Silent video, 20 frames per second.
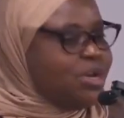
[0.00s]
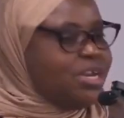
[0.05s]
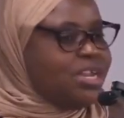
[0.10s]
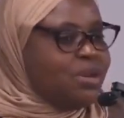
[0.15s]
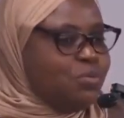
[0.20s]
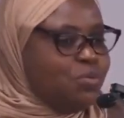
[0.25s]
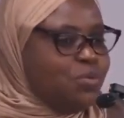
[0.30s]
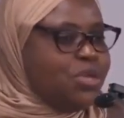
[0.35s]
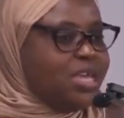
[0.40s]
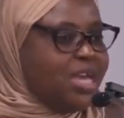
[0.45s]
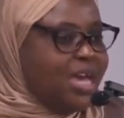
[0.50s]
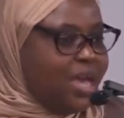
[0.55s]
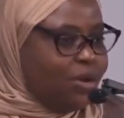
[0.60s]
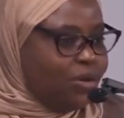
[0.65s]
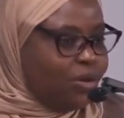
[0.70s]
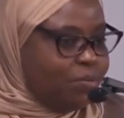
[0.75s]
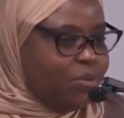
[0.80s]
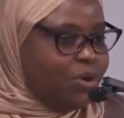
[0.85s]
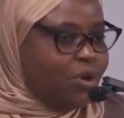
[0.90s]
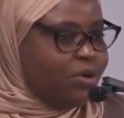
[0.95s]
then we are
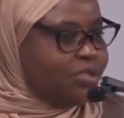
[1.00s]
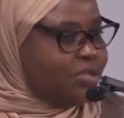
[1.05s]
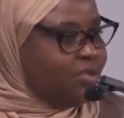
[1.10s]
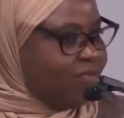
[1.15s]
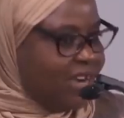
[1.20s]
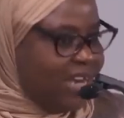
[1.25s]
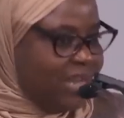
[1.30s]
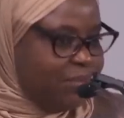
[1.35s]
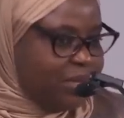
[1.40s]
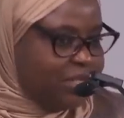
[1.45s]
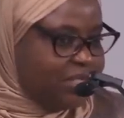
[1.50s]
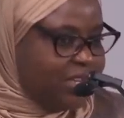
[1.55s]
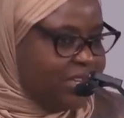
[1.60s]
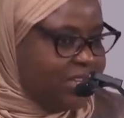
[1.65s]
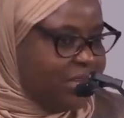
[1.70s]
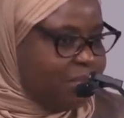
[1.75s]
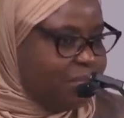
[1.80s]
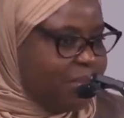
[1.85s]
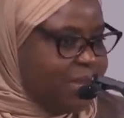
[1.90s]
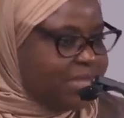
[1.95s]
not because of climate
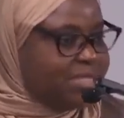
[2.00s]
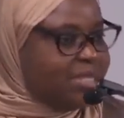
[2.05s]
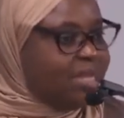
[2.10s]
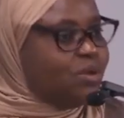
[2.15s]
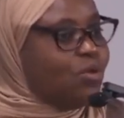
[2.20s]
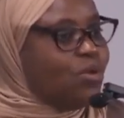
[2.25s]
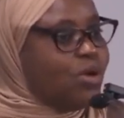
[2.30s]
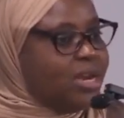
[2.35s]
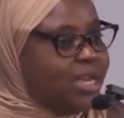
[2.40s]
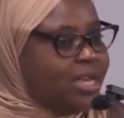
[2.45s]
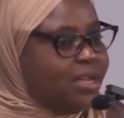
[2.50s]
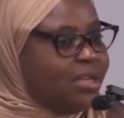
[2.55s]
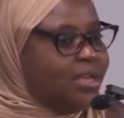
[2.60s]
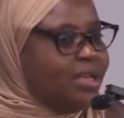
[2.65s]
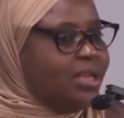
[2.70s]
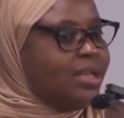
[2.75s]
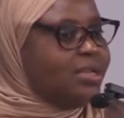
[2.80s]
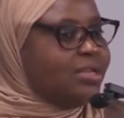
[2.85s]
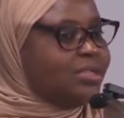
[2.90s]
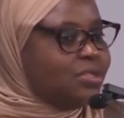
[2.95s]
change impacts and other
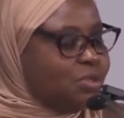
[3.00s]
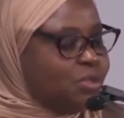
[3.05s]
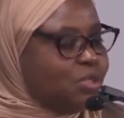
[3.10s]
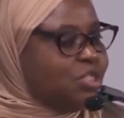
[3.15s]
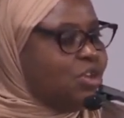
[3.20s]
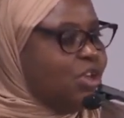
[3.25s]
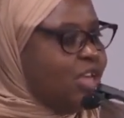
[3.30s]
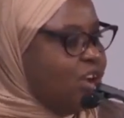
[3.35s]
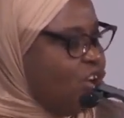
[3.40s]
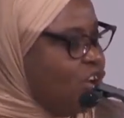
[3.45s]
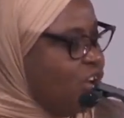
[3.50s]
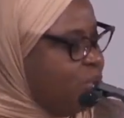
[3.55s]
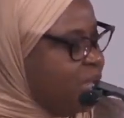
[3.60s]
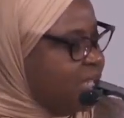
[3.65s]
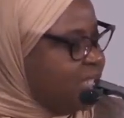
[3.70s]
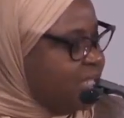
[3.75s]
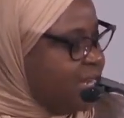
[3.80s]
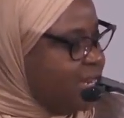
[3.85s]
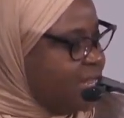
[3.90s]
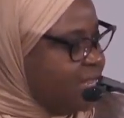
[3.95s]

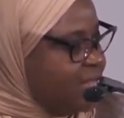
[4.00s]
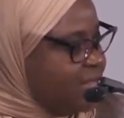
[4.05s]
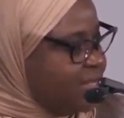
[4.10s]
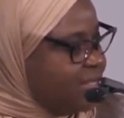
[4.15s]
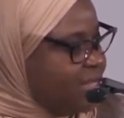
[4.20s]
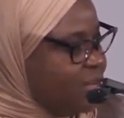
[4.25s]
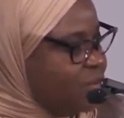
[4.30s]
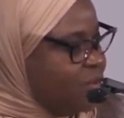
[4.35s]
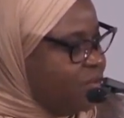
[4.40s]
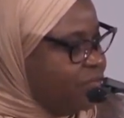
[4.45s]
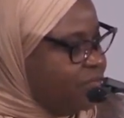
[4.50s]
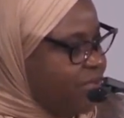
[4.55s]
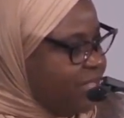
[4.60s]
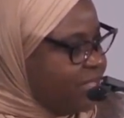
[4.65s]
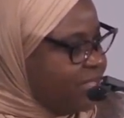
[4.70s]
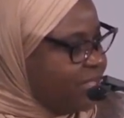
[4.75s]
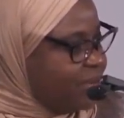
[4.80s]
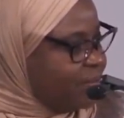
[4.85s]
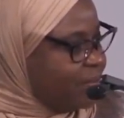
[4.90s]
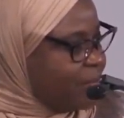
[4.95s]
socio-economic challenges that we are
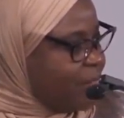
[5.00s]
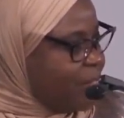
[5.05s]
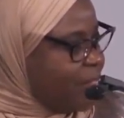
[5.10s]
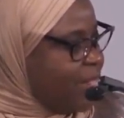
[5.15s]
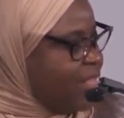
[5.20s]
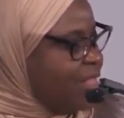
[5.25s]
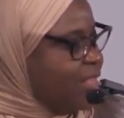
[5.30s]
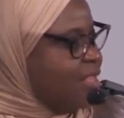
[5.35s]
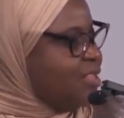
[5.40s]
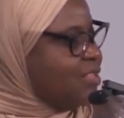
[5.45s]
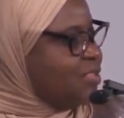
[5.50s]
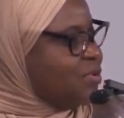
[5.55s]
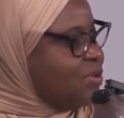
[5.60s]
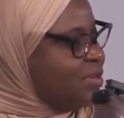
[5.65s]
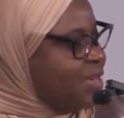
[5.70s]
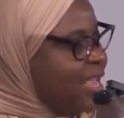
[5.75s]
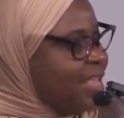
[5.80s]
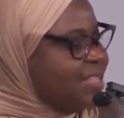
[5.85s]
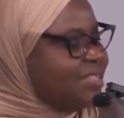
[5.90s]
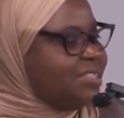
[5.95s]
facing. So
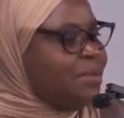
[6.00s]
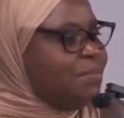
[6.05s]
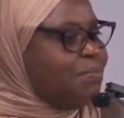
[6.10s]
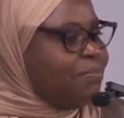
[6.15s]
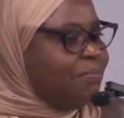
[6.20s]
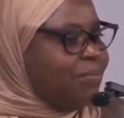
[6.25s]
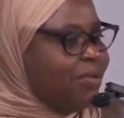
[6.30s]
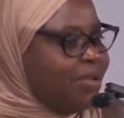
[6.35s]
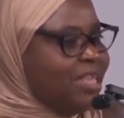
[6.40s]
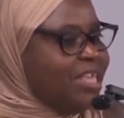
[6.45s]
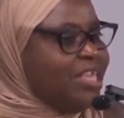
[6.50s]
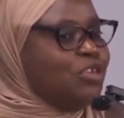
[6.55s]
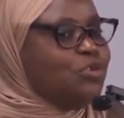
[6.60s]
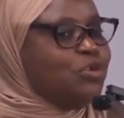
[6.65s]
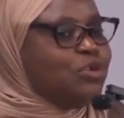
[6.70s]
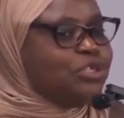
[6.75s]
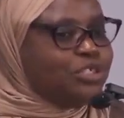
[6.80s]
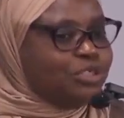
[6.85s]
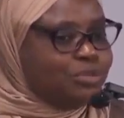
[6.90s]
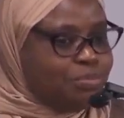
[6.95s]
there is a
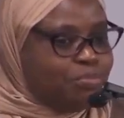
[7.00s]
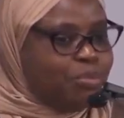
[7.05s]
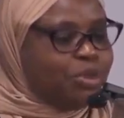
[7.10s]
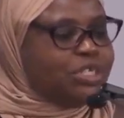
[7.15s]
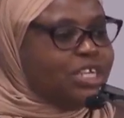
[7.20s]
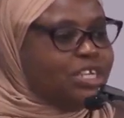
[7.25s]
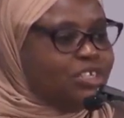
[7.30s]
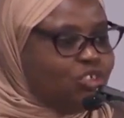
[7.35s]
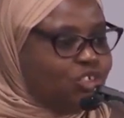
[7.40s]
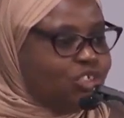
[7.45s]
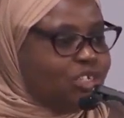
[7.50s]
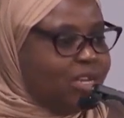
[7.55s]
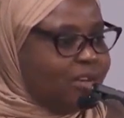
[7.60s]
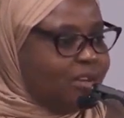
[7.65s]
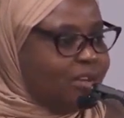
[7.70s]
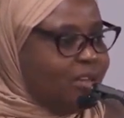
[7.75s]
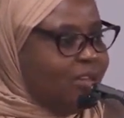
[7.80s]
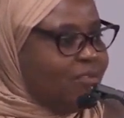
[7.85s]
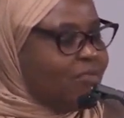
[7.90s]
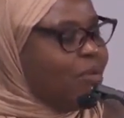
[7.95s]
huge
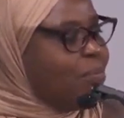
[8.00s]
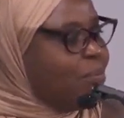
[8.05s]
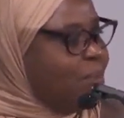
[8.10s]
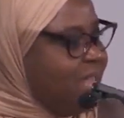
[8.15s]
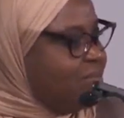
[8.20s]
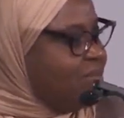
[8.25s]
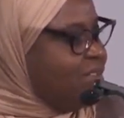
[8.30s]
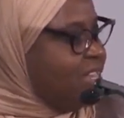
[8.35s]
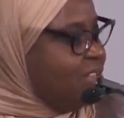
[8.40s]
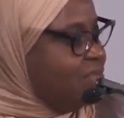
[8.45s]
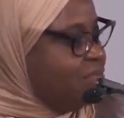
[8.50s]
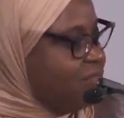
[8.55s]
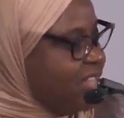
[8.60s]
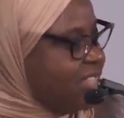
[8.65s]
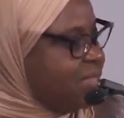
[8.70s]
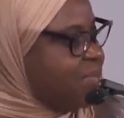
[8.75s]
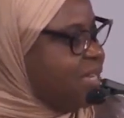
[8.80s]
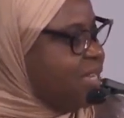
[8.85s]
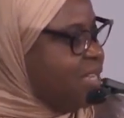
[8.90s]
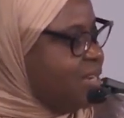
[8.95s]
potential for private
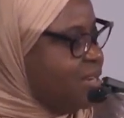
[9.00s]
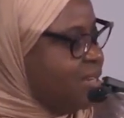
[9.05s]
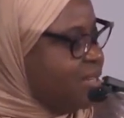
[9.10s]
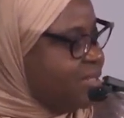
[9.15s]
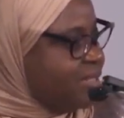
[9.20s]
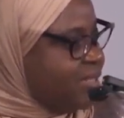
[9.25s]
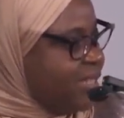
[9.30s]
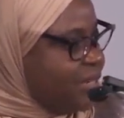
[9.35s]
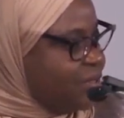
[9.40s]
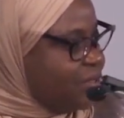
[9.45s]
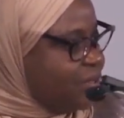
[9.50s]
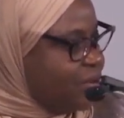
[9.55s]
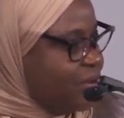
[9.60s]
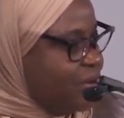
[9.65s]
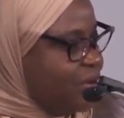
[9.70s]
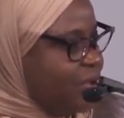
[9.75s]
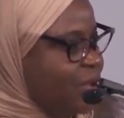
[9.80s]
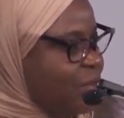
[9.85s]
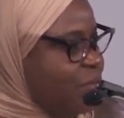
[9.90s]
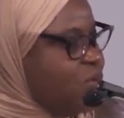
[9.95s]
investment in this sector.
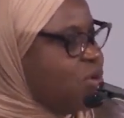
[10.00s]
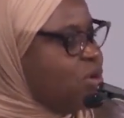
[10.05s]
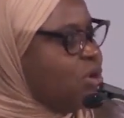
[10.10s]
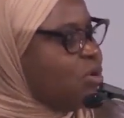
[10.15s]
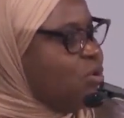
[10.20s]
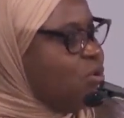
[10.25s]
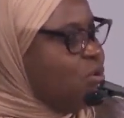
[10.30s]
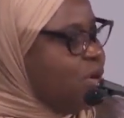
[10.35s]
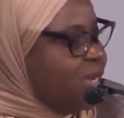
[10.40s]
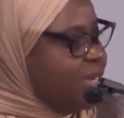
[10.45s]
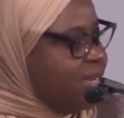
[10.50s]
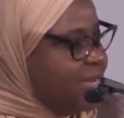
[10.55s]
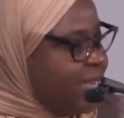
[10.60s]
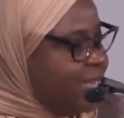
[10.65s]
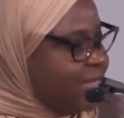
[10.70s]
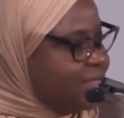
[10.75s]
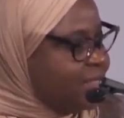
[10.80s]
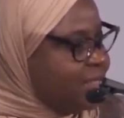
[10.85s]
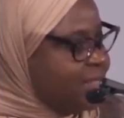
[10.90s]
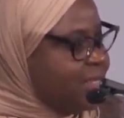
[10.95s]
But not only
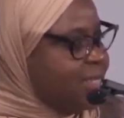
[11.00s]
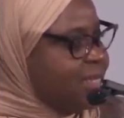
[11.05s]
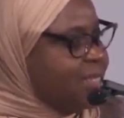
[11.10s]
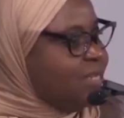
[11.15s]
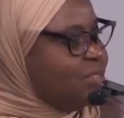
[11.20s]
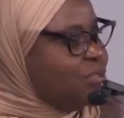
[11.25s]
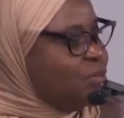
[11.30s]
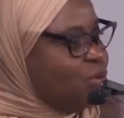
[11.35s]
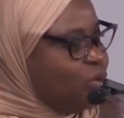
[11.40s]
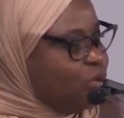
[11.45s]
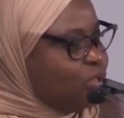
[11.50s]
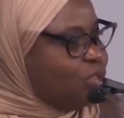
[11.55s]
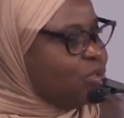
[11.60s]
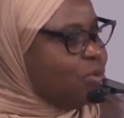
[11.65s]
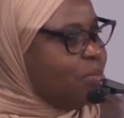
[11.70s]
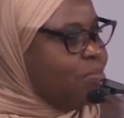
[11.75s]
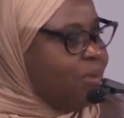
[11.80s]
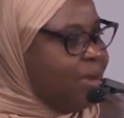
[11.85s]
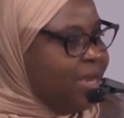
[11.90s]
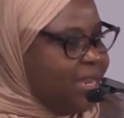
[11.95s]
that, to
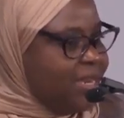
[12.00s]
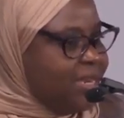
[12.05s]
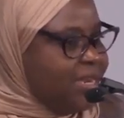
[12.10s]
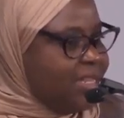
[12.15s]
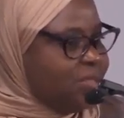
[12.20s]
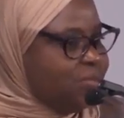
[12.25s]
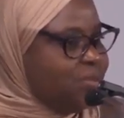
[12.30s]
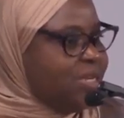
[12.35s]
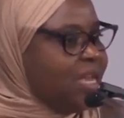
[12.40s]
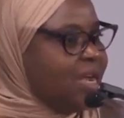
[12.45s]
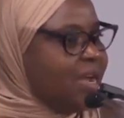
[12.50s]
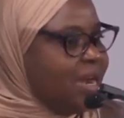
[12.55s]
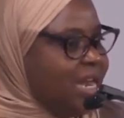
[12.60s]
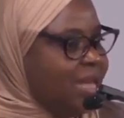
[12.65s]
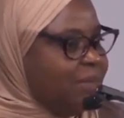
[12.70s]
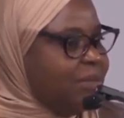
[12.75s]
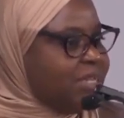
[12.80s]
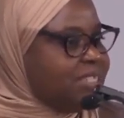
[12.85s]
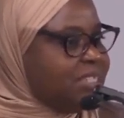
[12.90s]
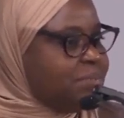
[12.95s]
also blend this with a
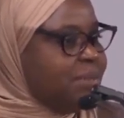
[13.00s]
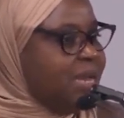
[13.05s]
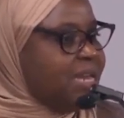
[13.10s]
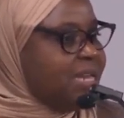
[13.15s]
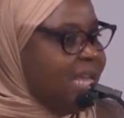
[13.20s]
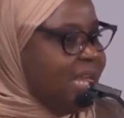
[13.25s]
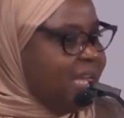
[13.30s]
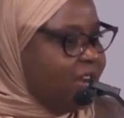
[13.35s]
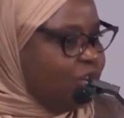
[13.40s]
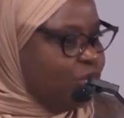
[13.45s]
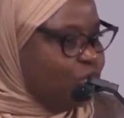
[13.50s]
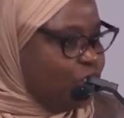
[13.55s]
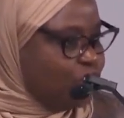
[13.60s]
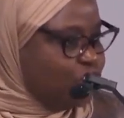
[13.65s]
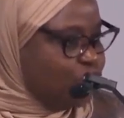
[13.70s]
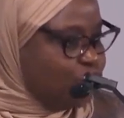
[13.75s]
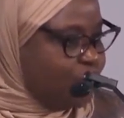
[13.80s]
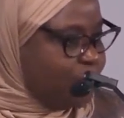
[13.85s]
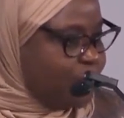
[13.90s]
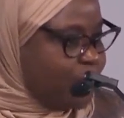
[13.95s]
climate-smart
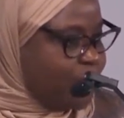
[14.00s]
agriculture,